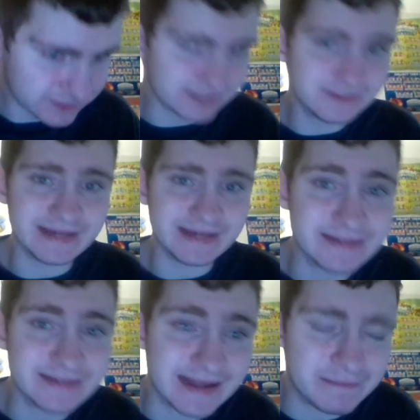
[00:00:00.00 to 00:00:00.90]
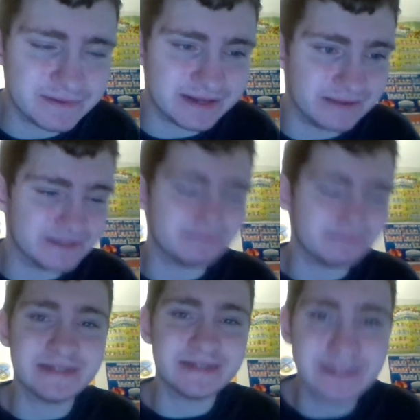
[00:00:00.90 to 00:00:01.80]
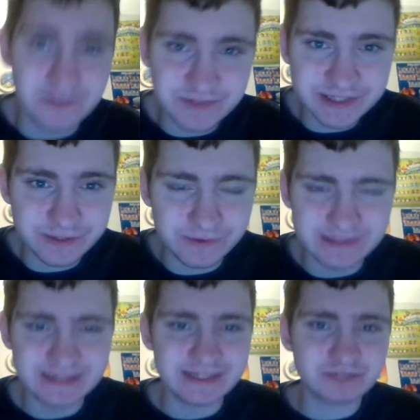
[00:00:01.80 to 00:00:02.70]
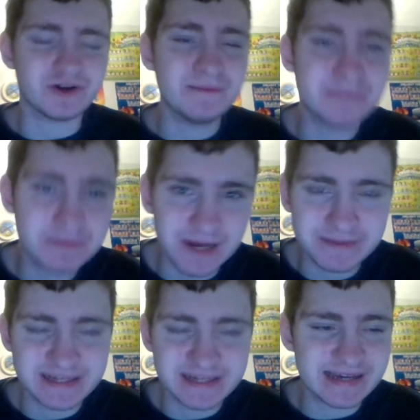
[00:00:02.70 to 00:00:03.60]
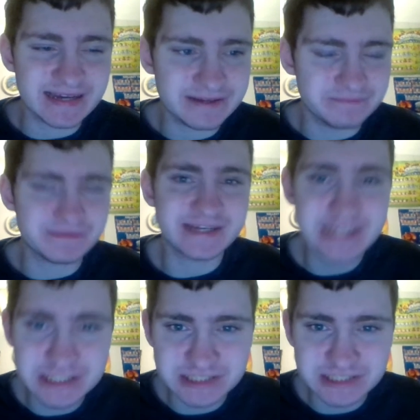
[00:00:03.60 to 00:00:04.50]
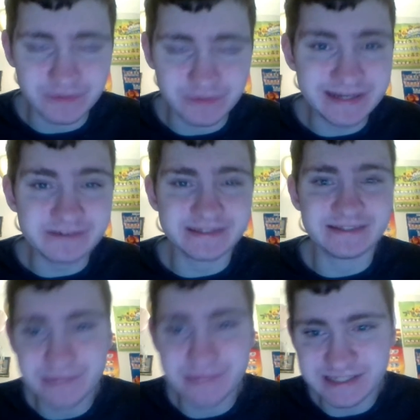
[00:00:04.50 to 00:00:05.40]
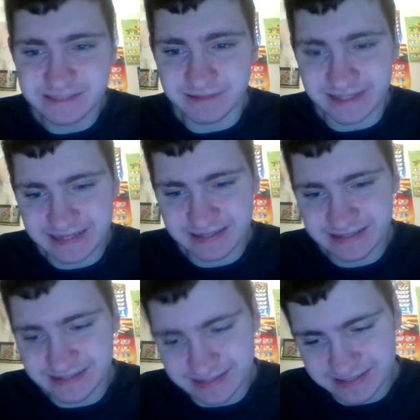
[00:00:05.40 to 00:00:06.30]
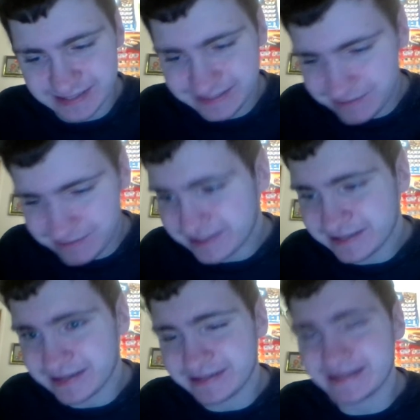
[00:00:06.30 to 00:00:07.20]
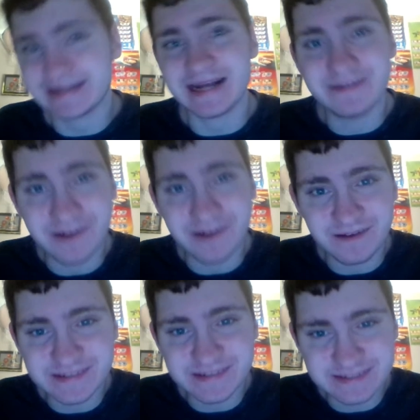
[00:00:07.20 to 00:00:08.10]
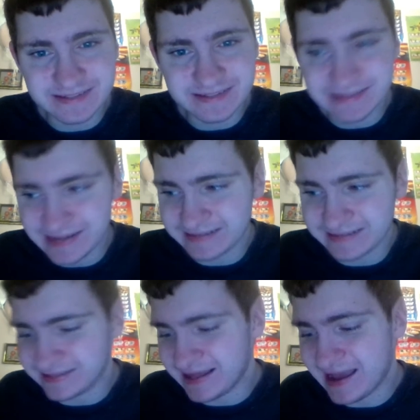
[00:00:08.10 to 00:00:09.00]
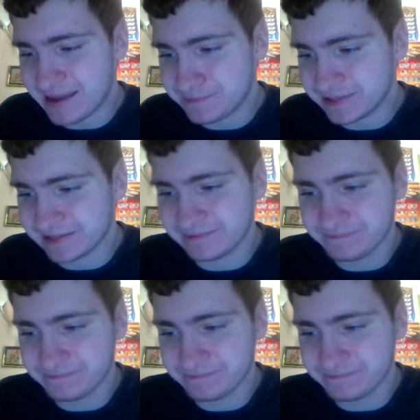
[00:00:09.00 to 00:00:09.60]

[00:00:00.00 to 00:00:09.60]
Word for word: So that's gonna happen. Um, in the political view, Trump's probably gonna get impeached. Well, he already is impeached, but like, he's probably gonna get kicked out of office. I can see that happening.